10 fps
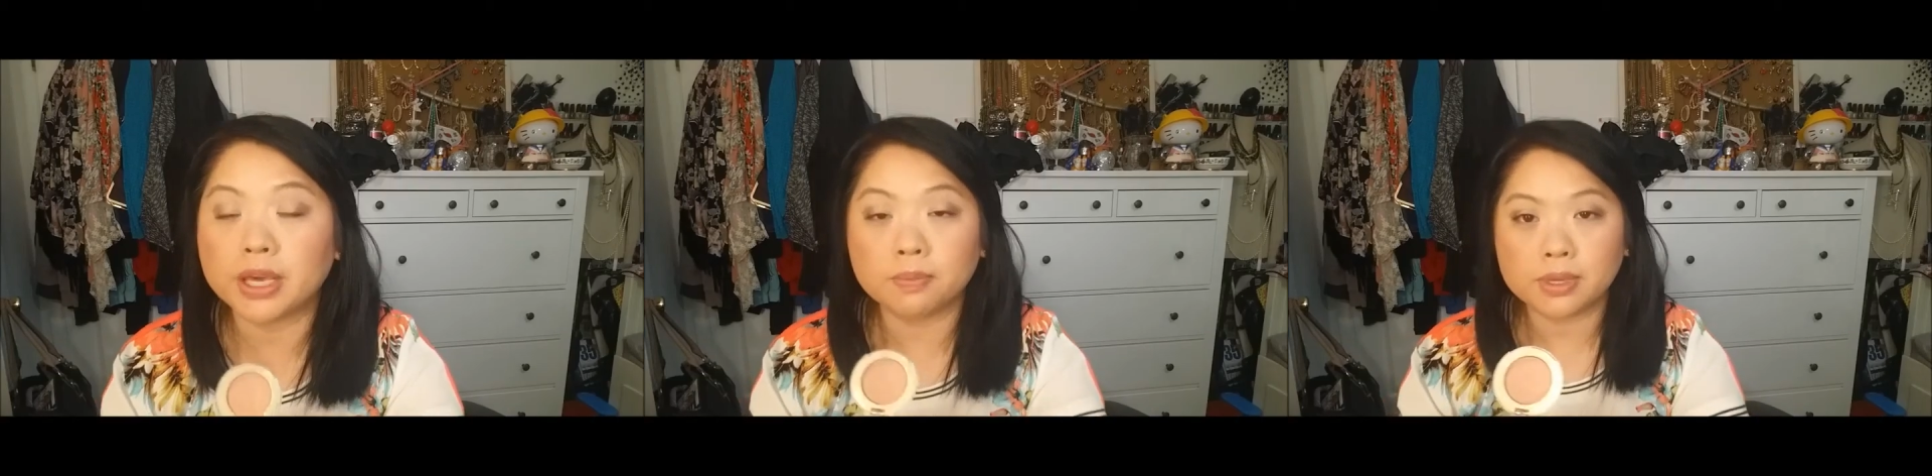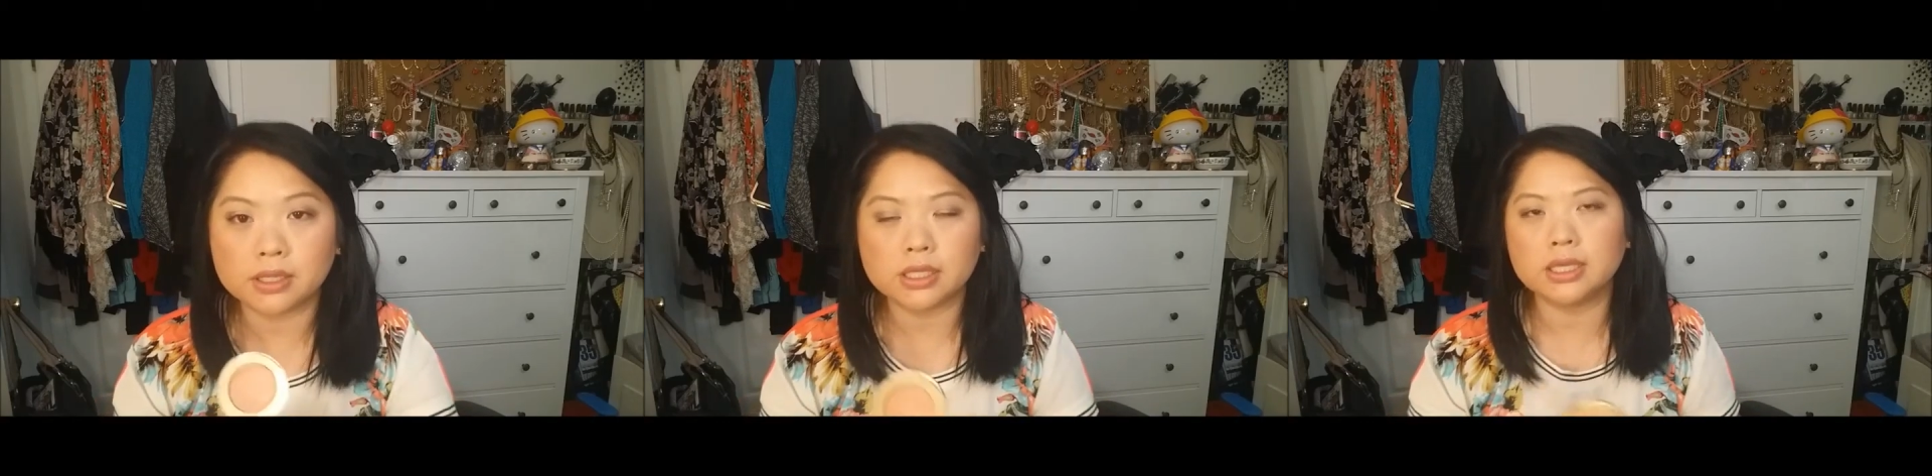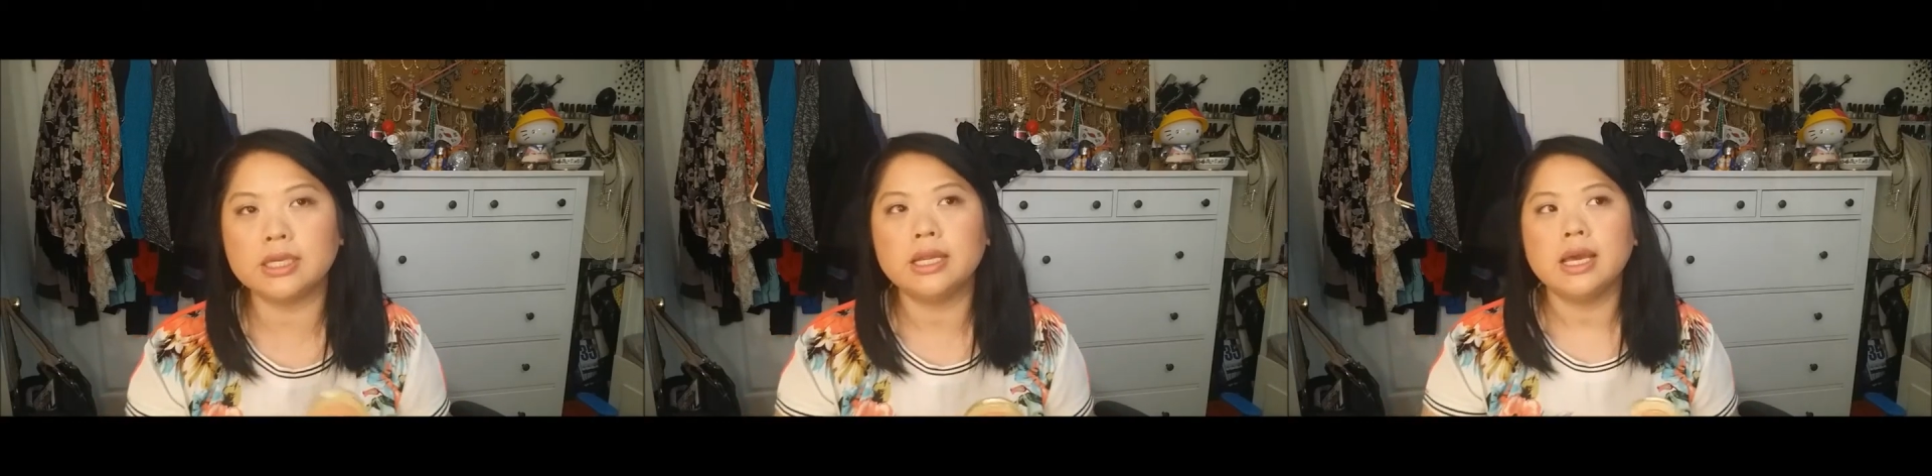
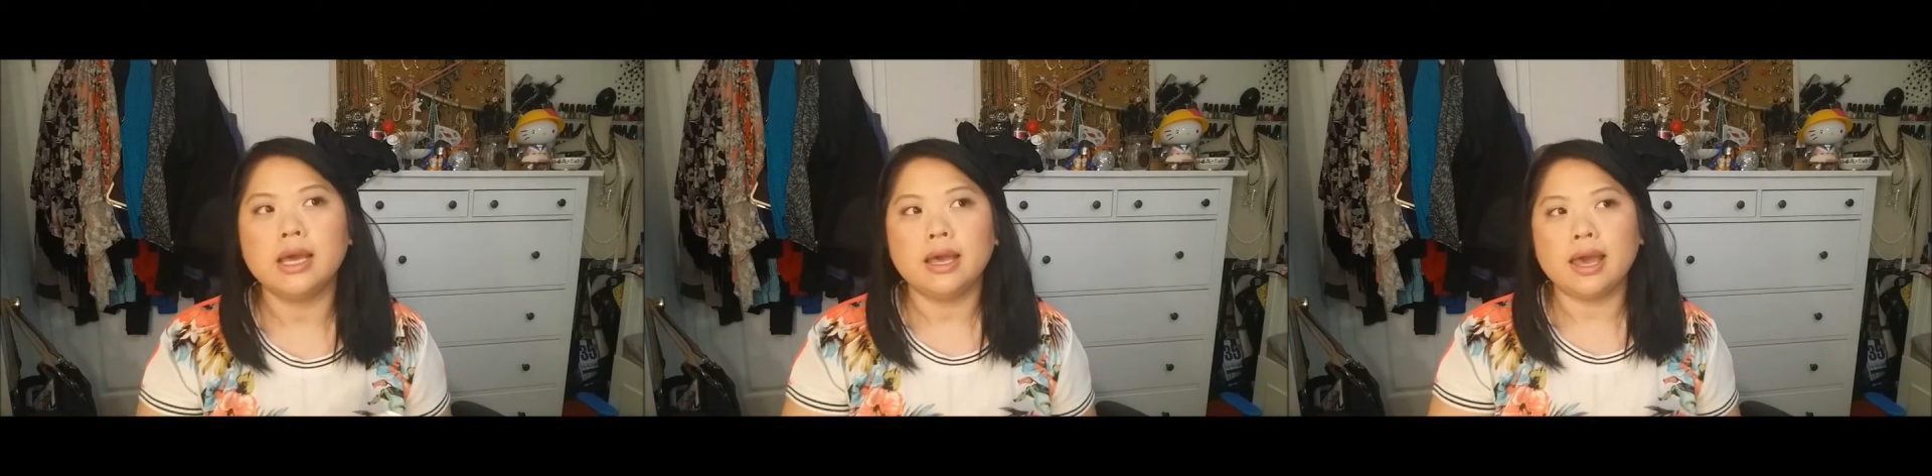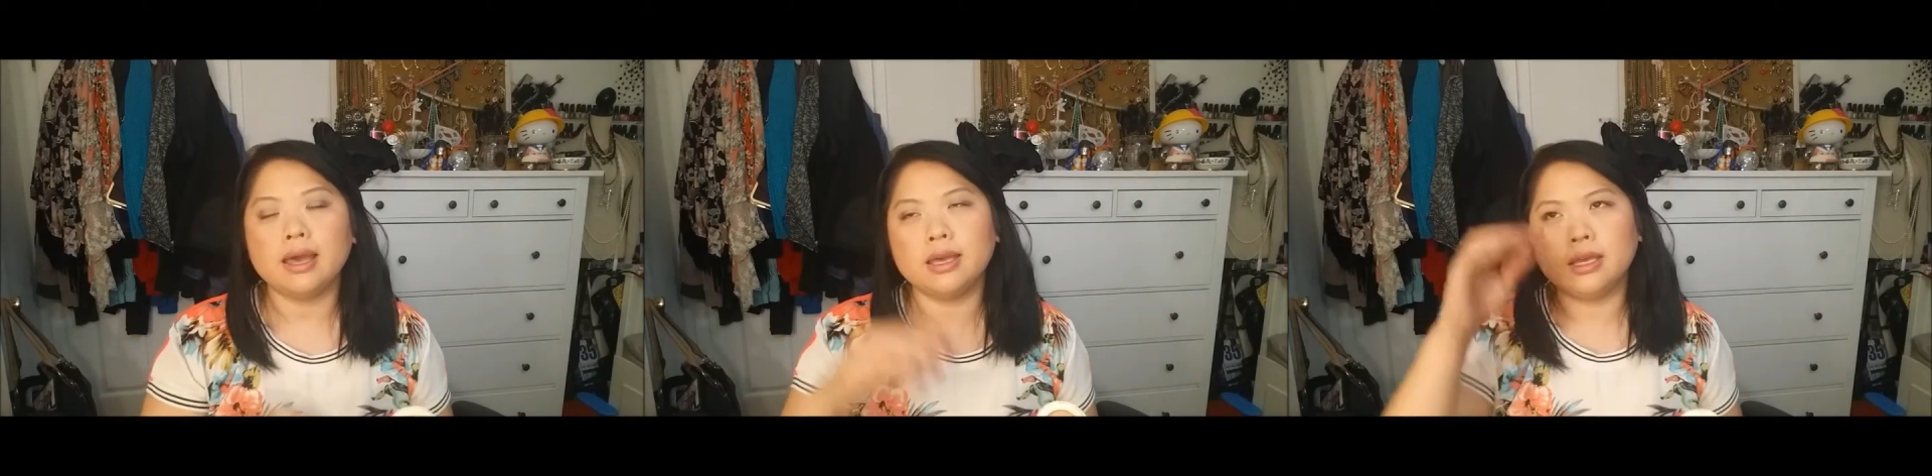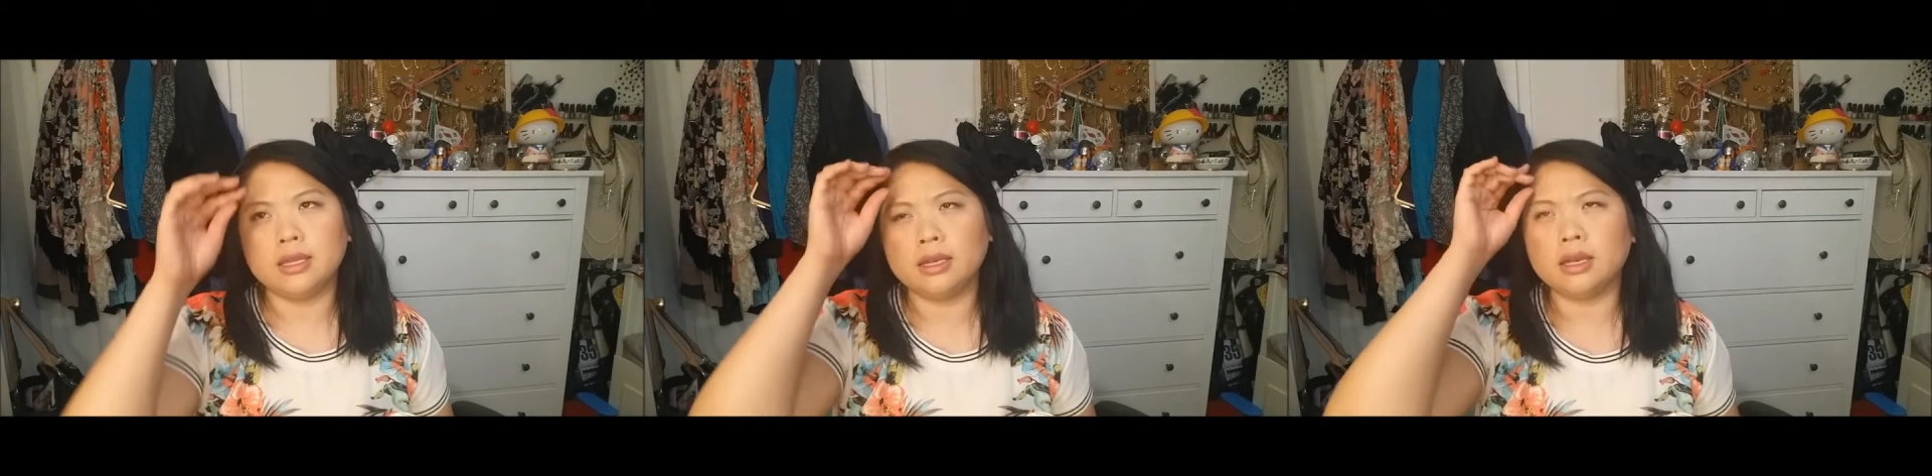pigmented
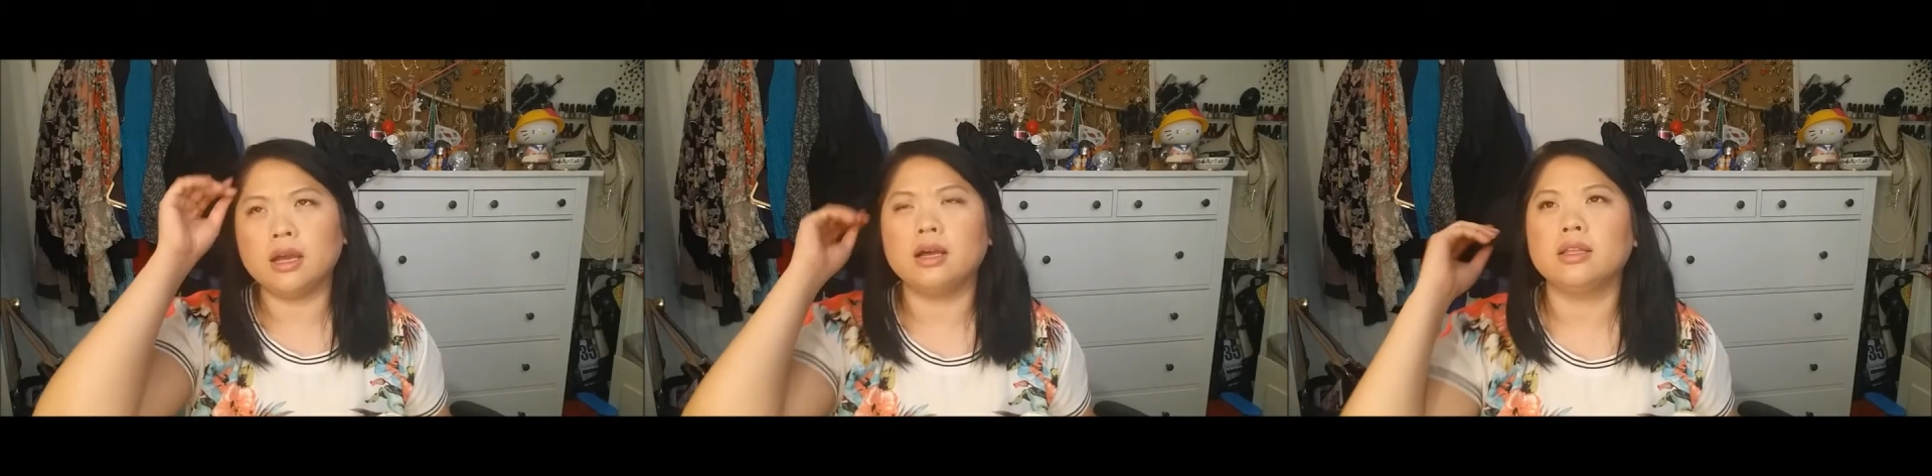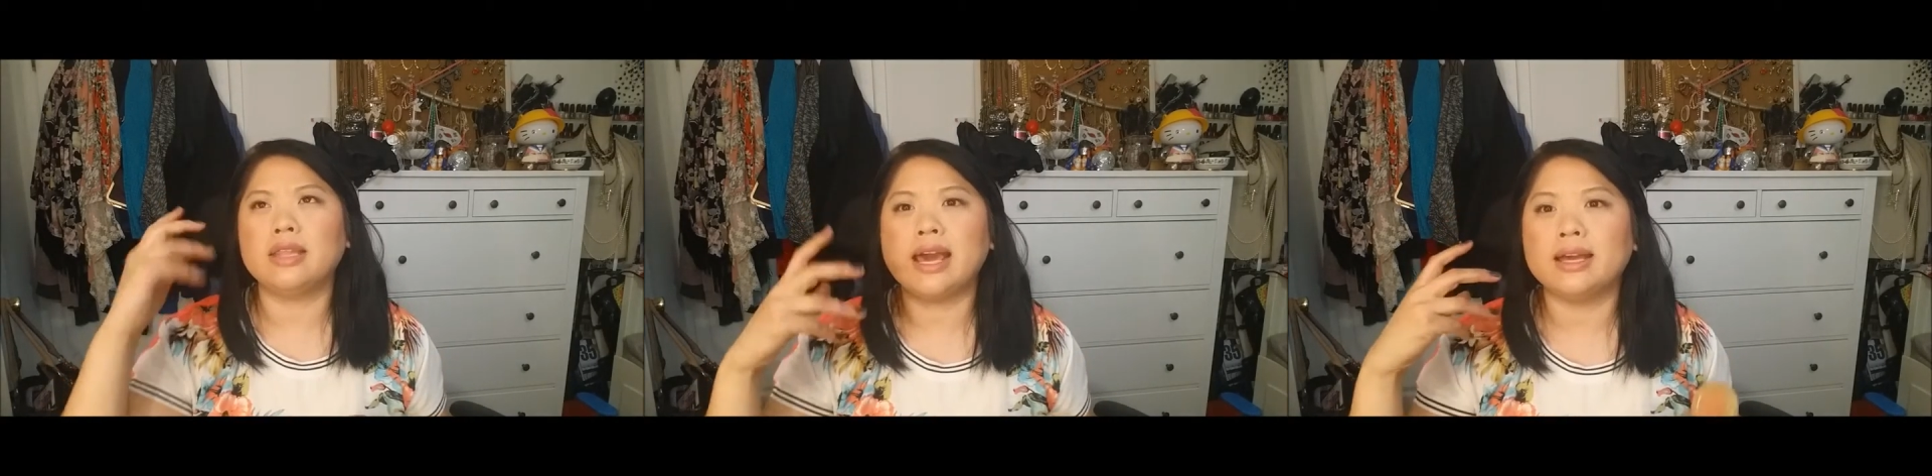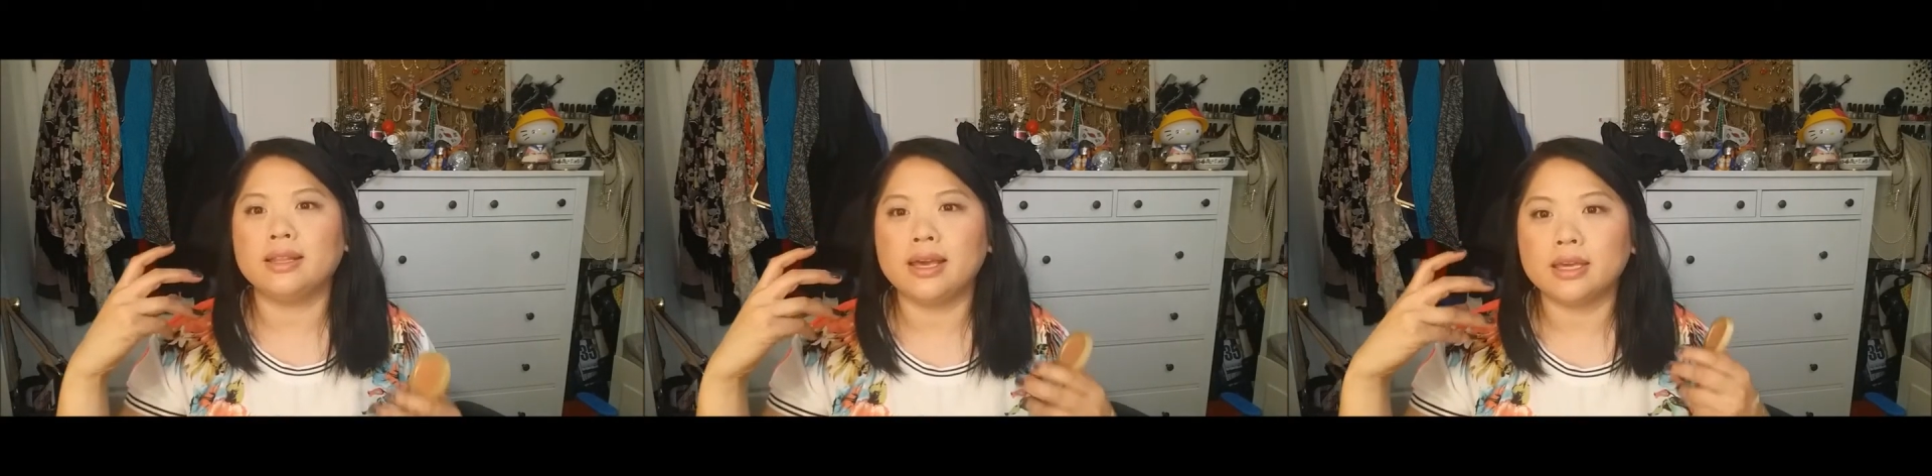in
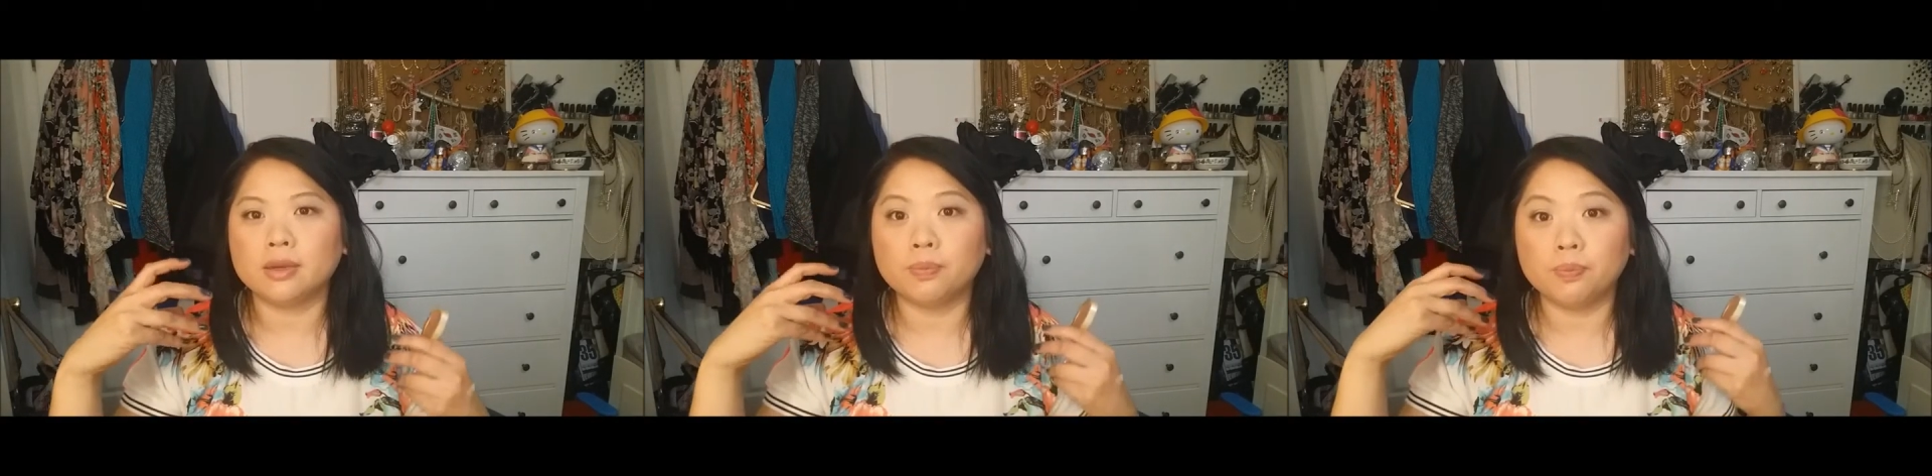that, like,